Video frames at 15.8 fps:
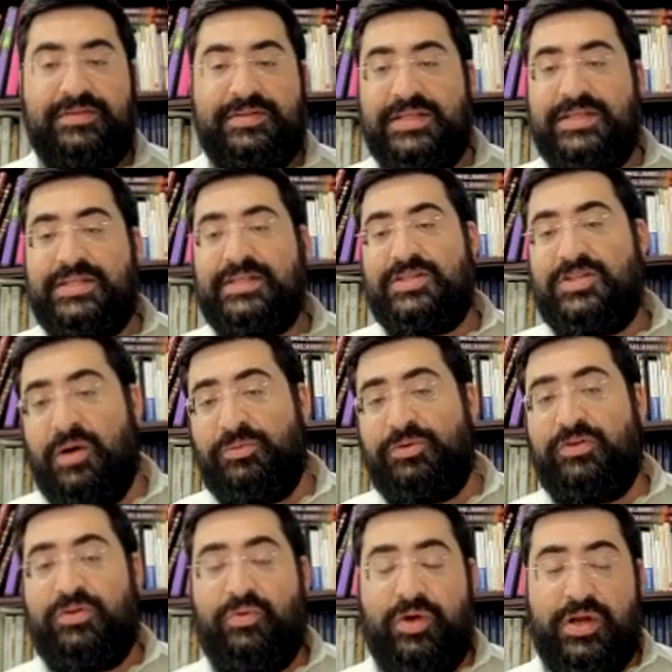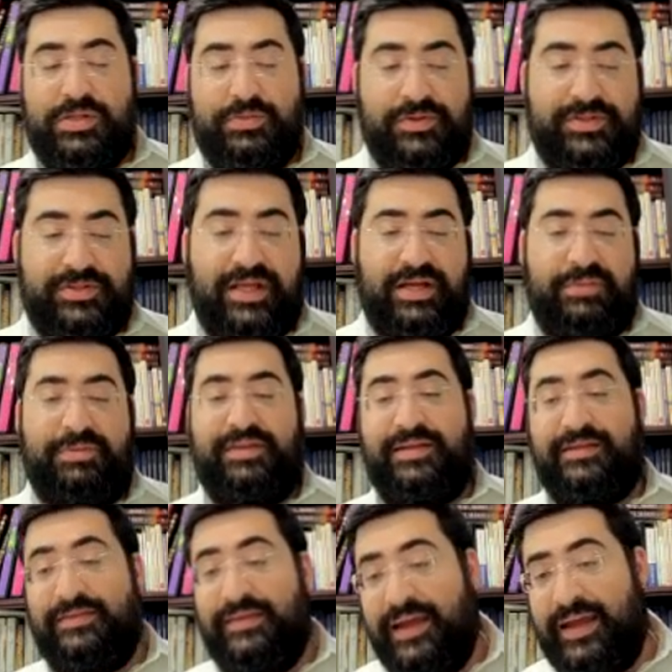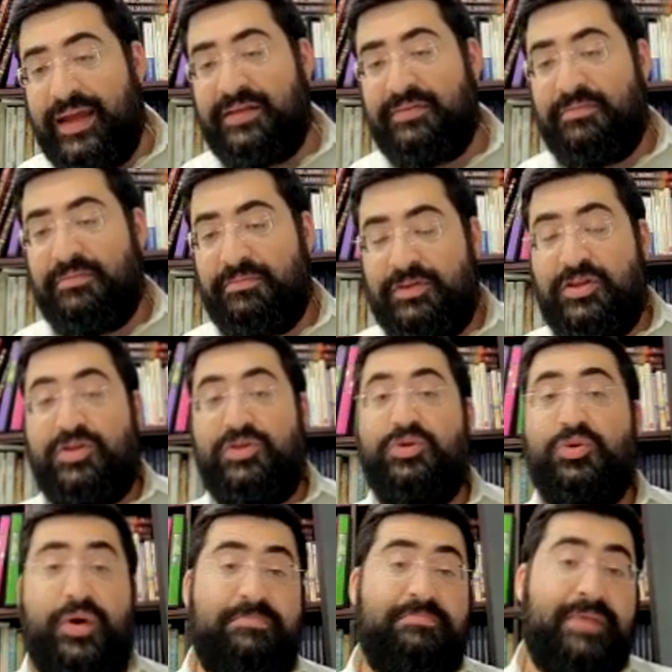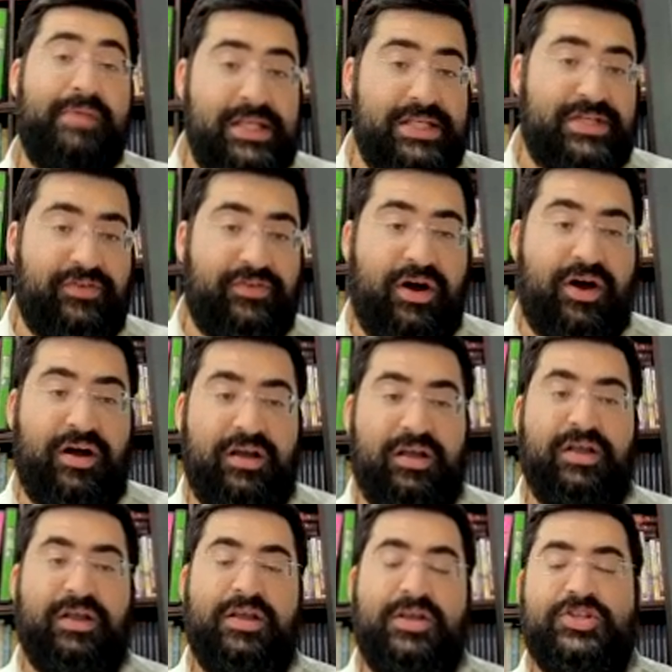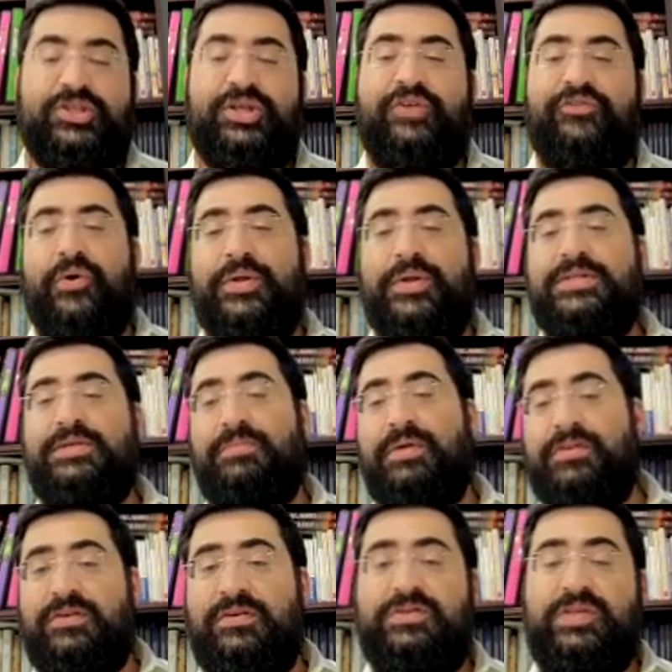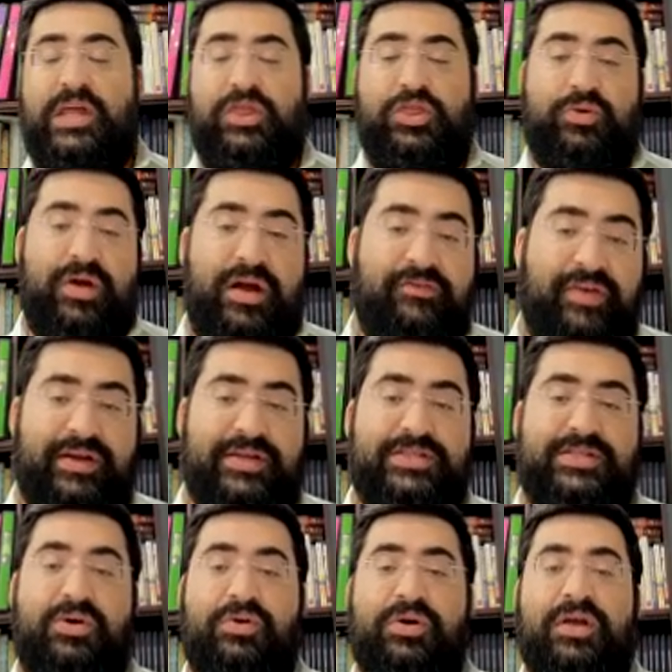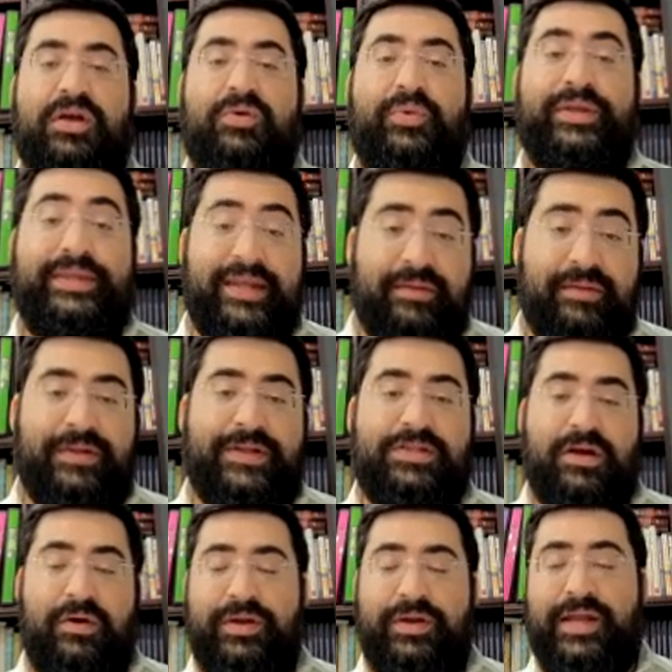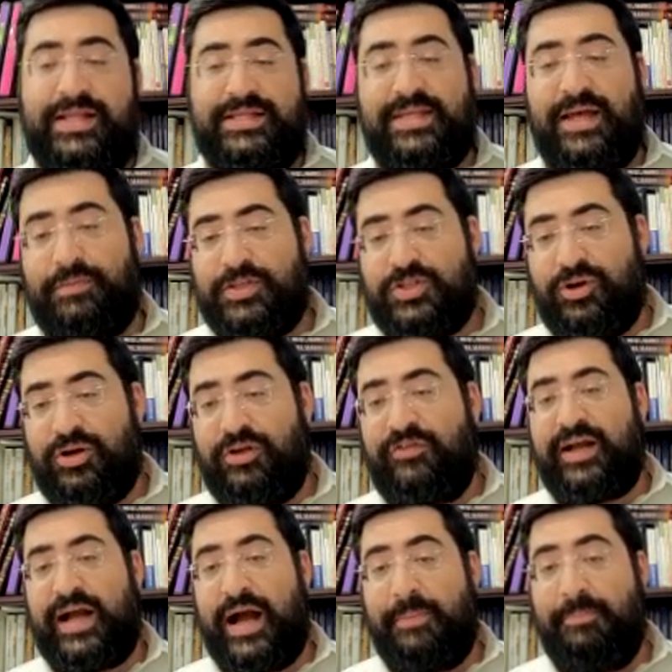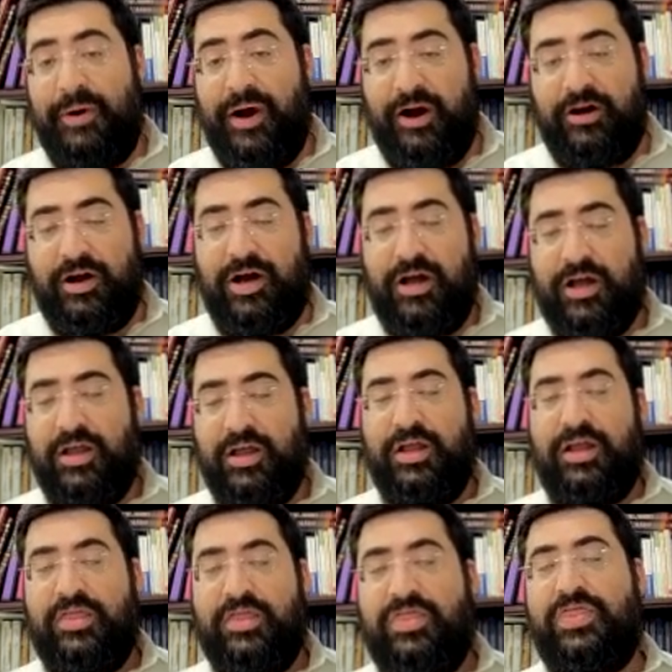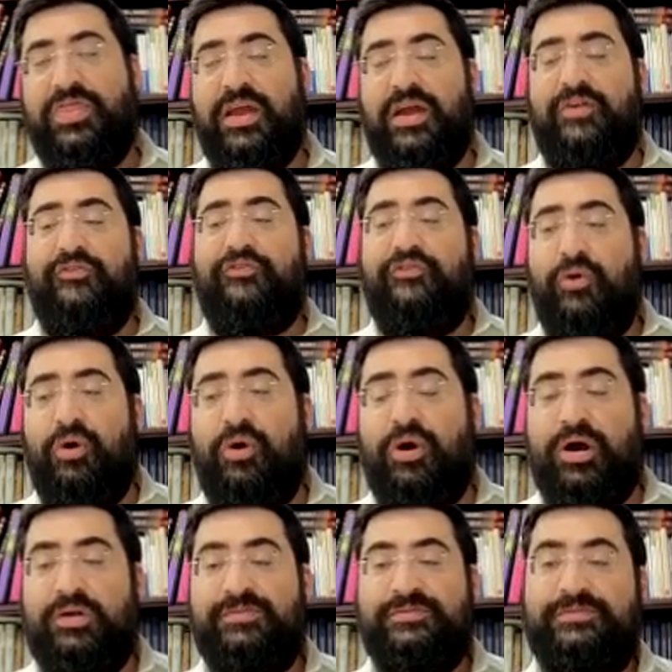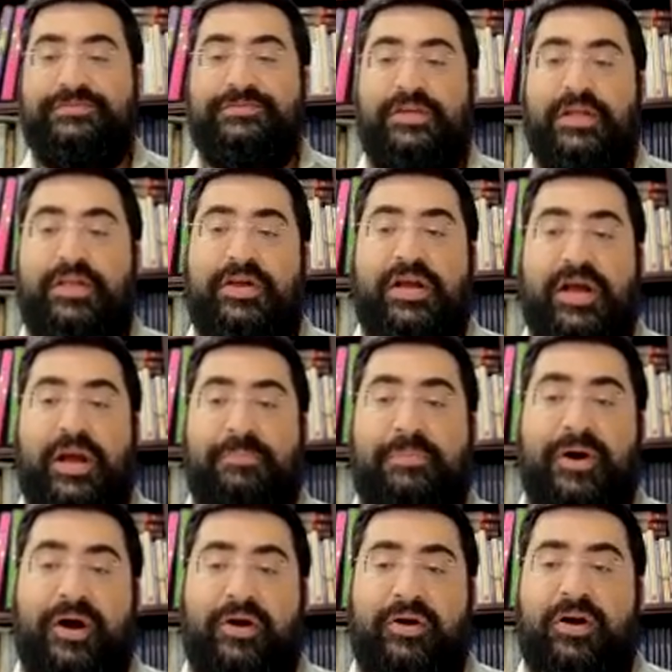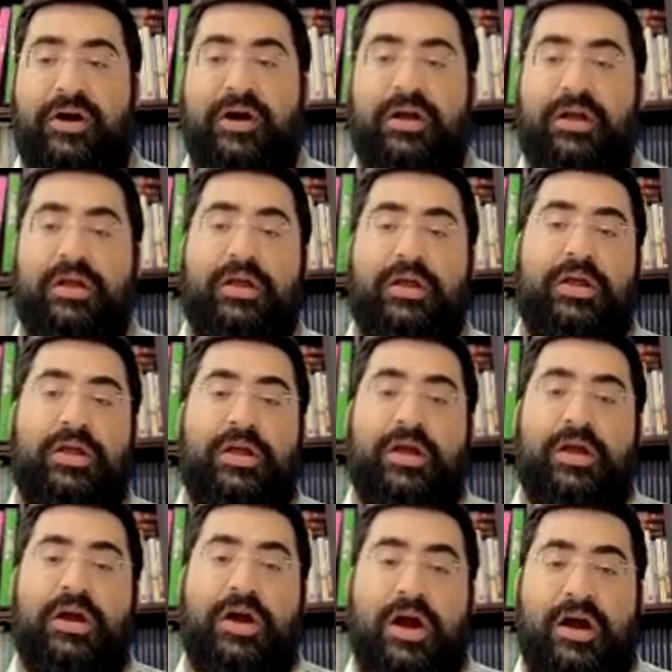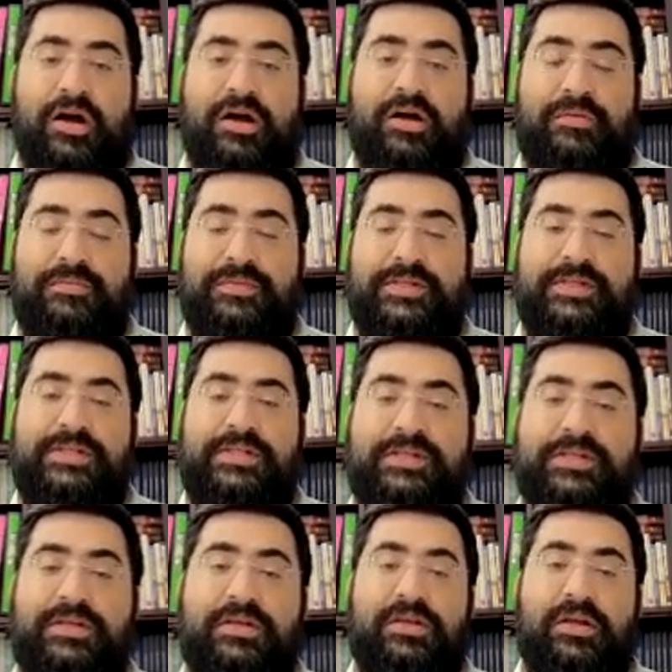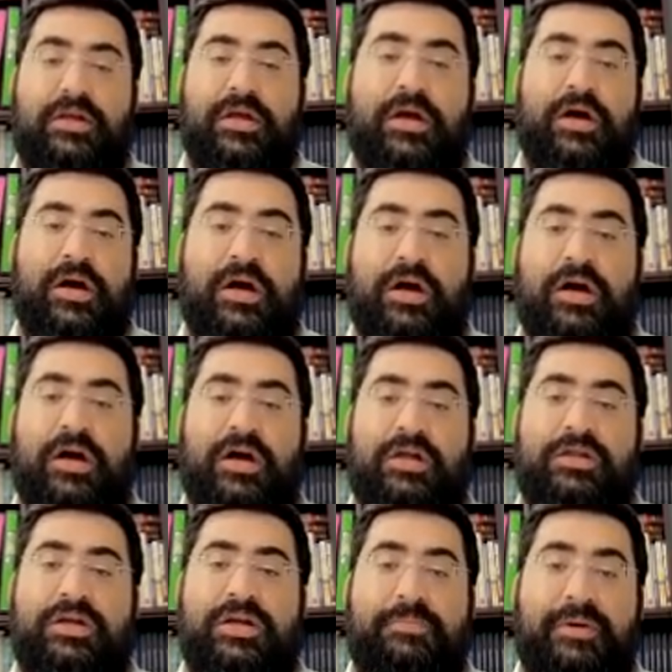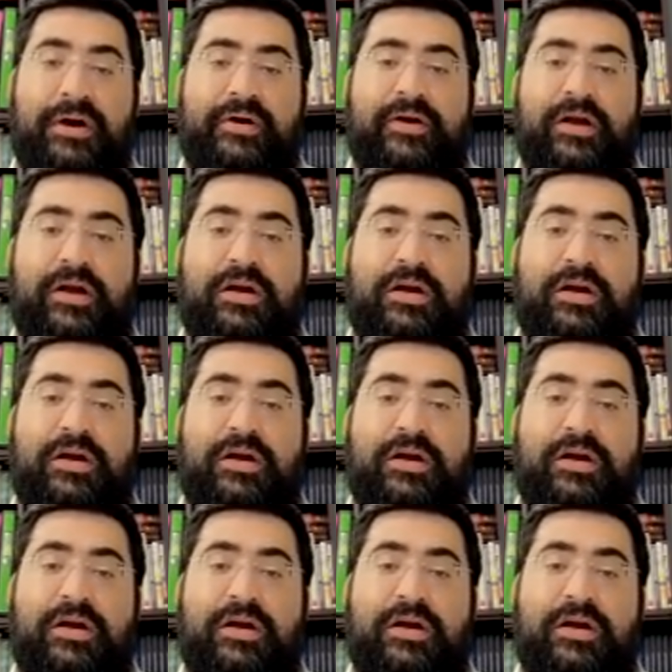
Since it's Yom Tov, they weren't supposed to dig, but they dig to do a mitzvah. So therefore, it's a mitzvah done through avera. So we did a mitzvah. We need some sort of a kapara. Therefore, the kapara comes. The kapara